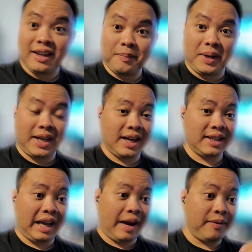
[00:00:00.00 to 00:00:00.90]
Because
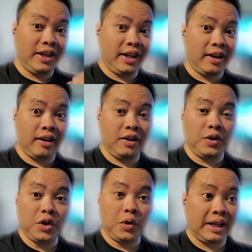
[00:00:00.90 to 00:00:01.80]
every year you
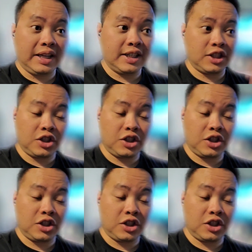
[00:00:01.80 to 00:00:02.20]
do at least